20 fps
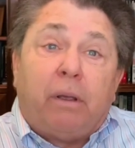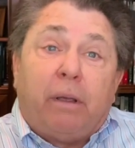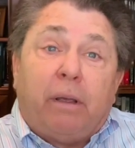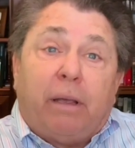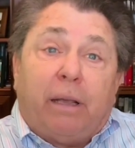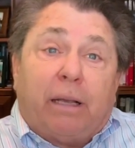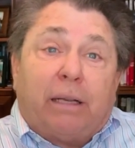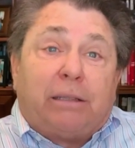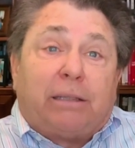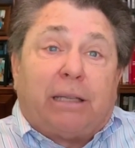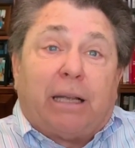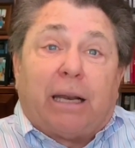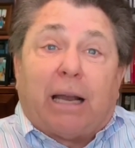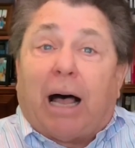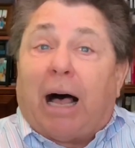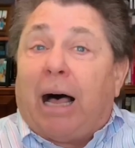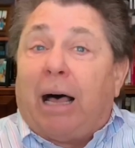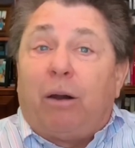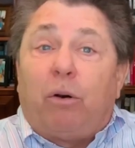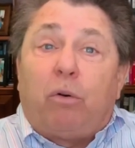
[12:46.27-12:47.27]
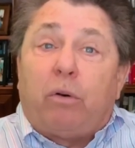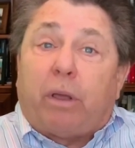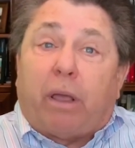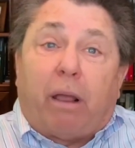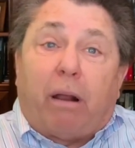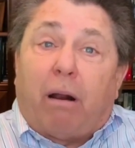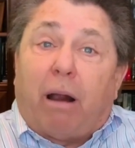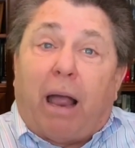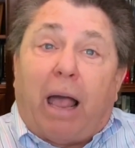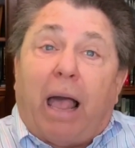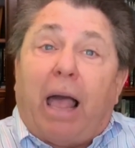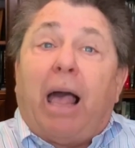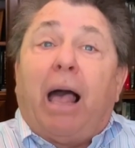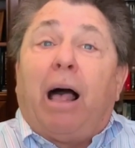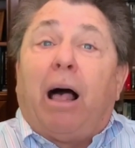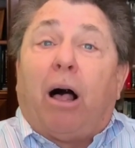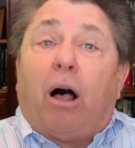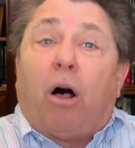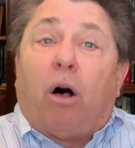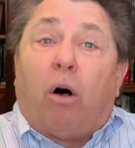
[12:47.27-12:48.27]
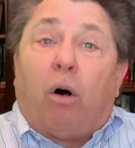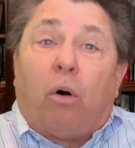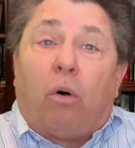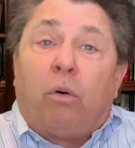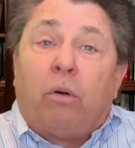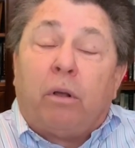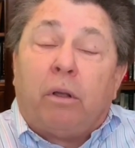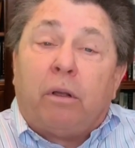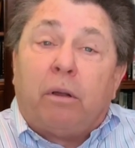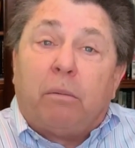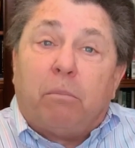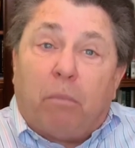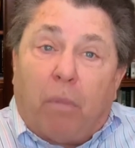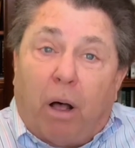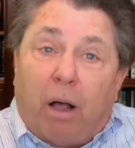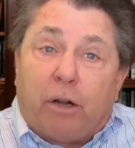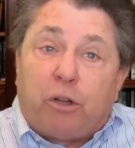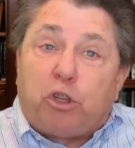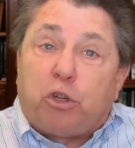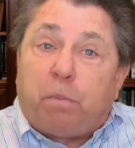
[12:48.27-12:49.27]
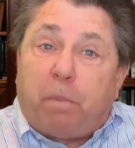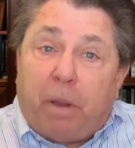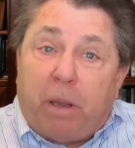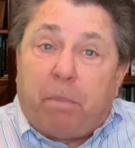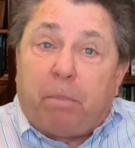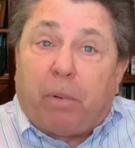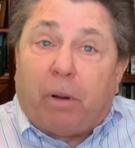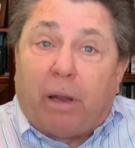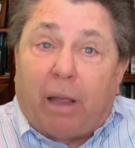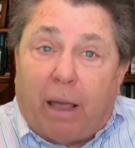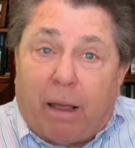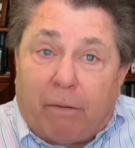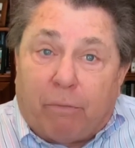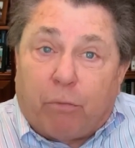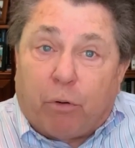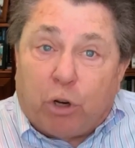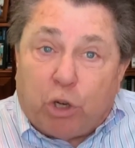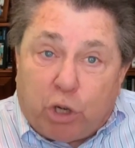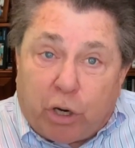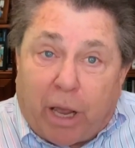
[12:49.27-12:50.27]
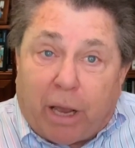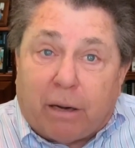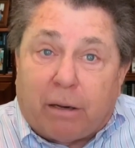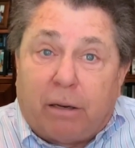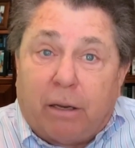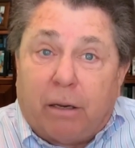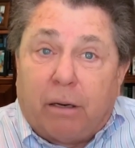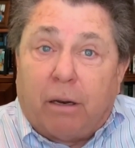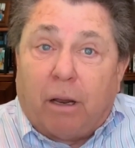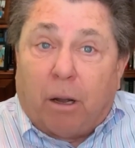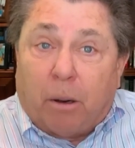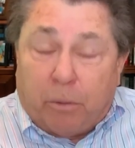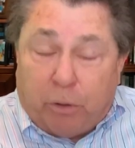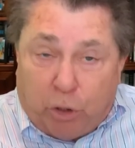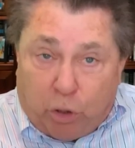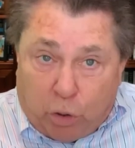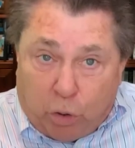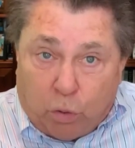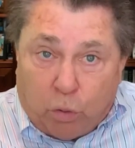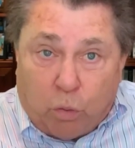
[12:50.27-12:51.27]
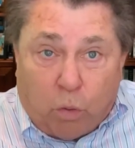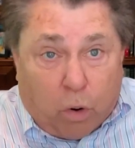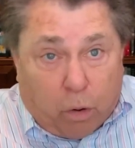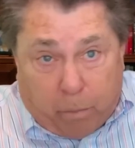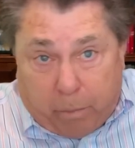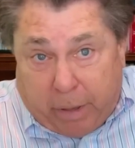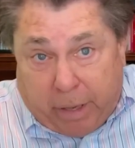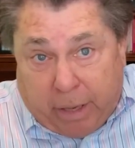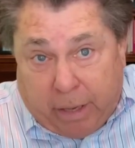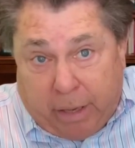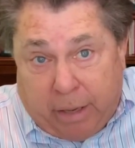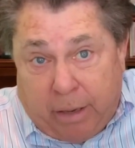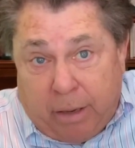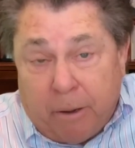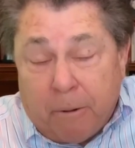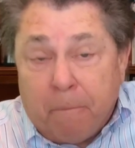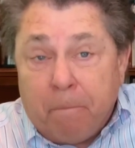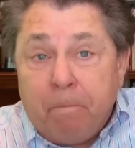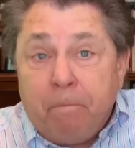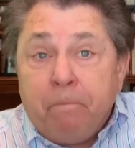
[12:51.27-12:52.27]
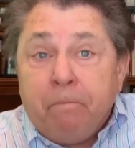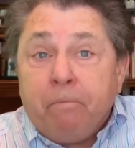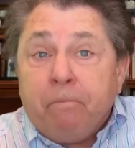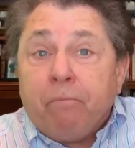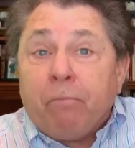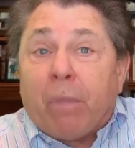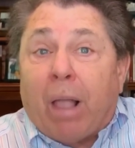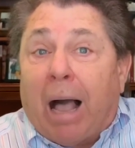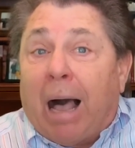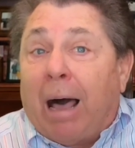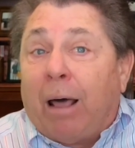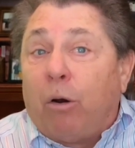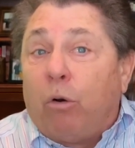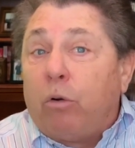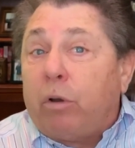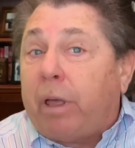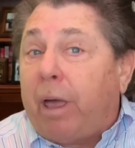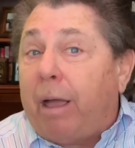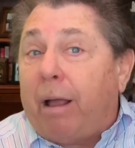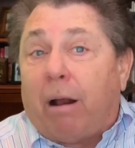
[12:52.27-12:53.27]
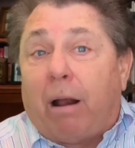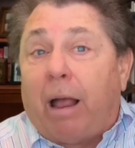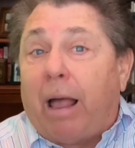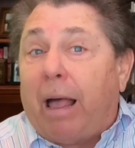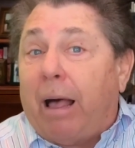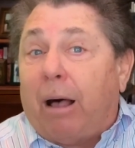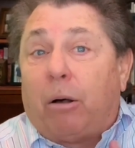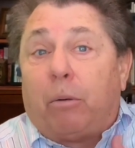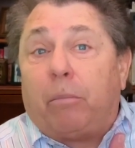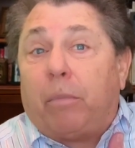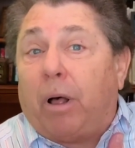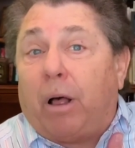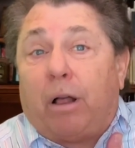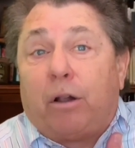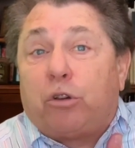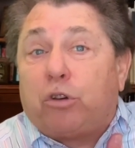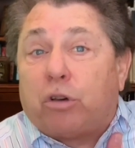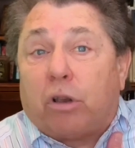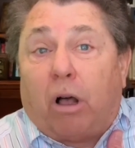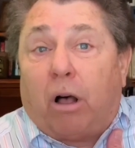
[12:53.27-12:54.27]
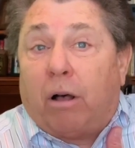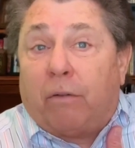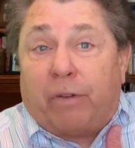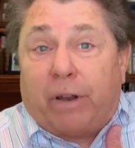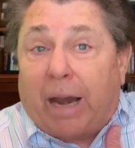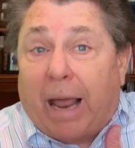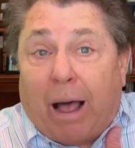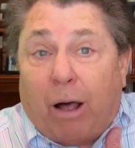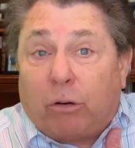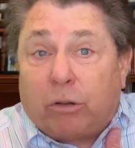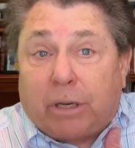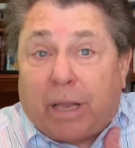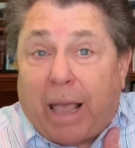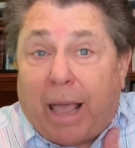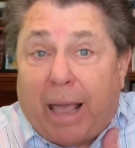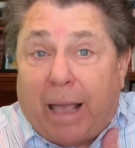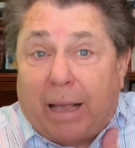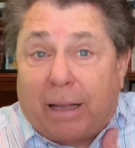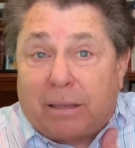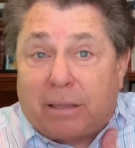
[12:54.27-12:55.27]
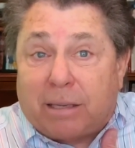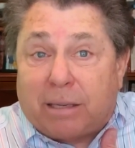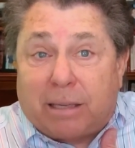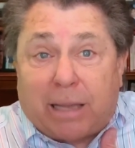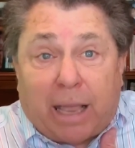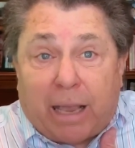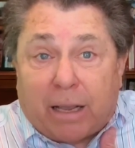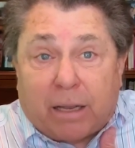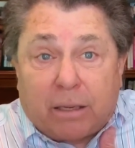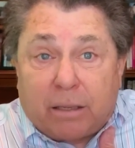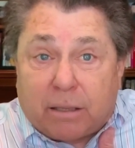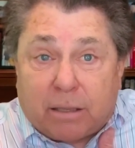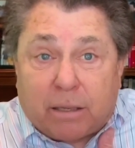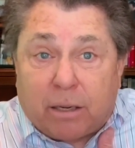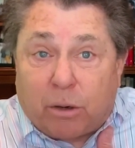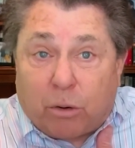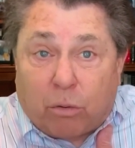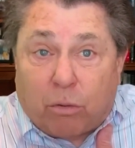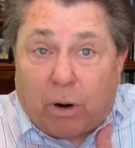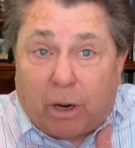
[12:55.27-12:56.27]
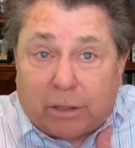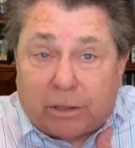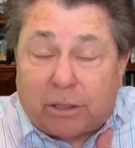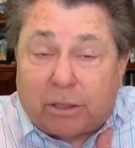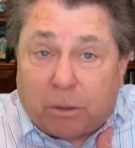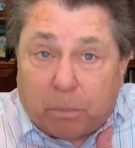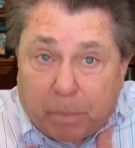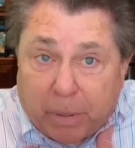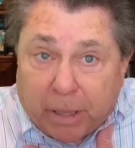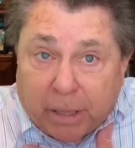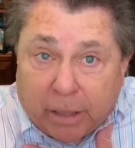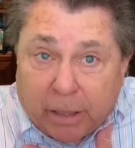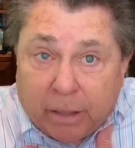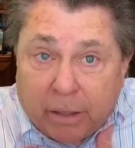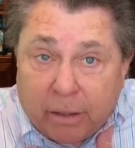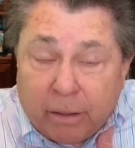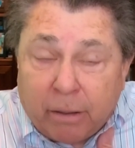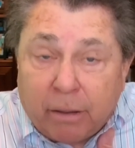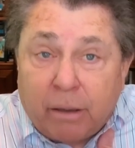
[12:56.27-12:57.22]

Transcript: is that I don't care how much people have rejected or you or me. I don't care how much of an outcast they consider us to be.